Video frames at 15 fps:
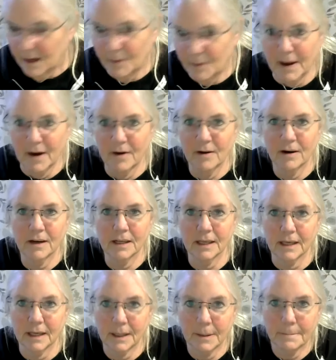
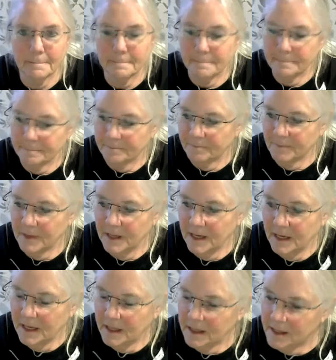apparently
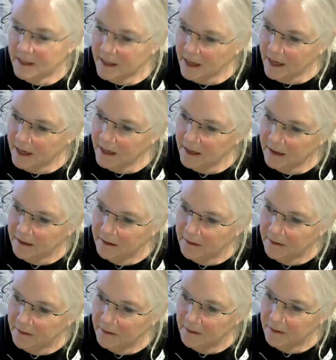he's
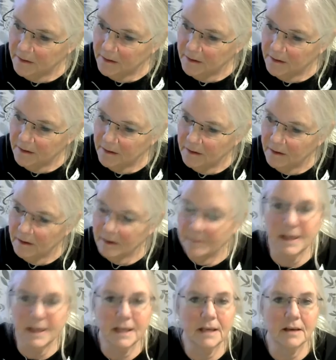
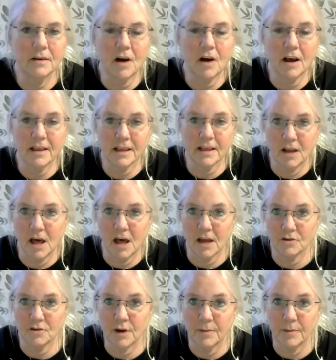been causing a lot
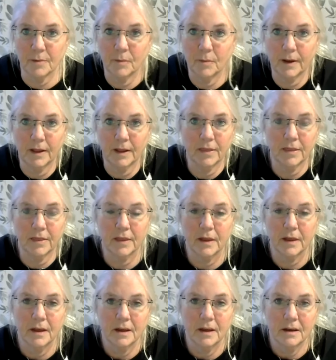of trouble with
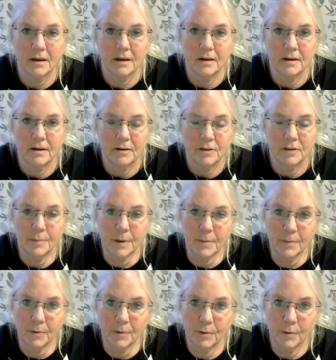the
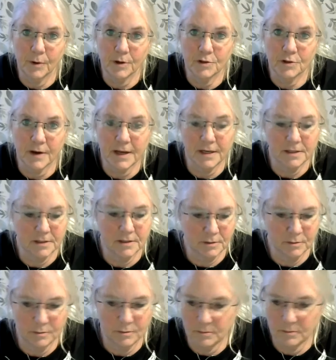people who are trying
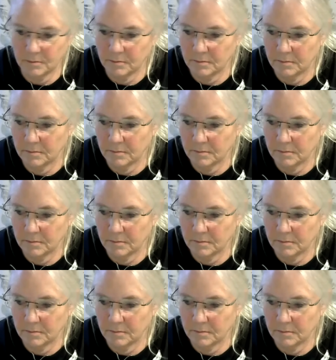to